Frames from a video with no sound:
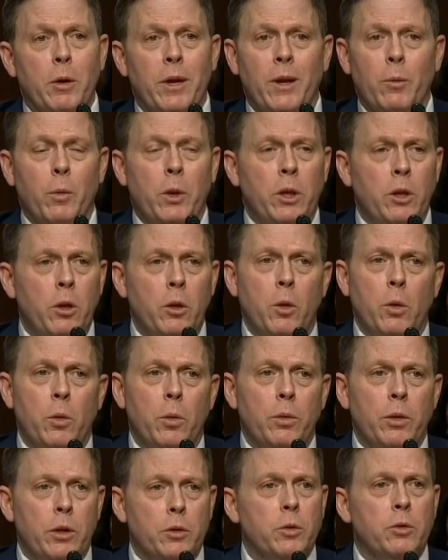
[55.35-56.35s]
and we
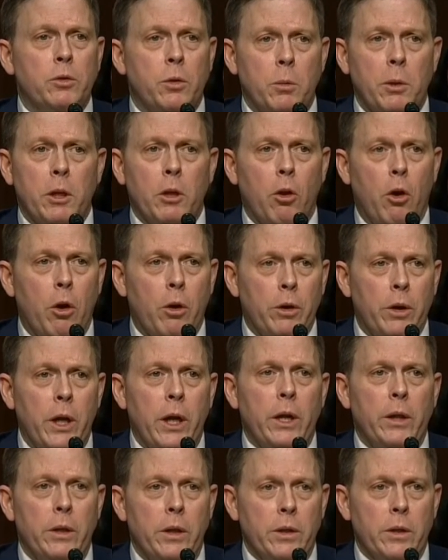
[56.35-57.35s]
knew this was going to be a long day.